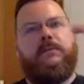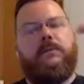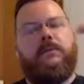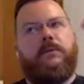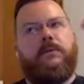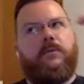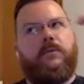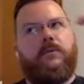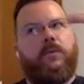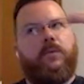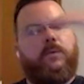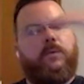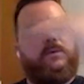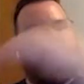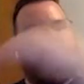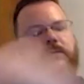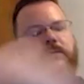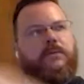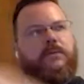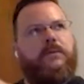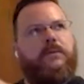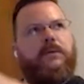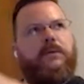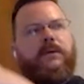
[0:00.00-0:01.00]
We
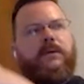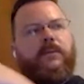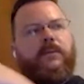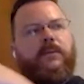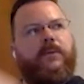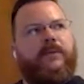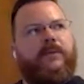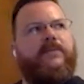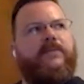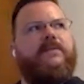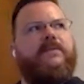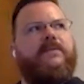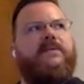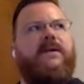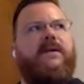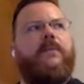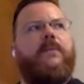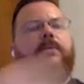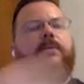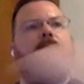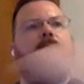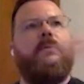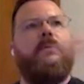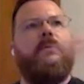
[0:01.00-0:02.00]
saw in the previous
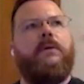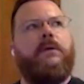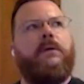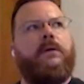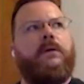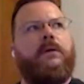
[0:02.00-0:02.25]
example,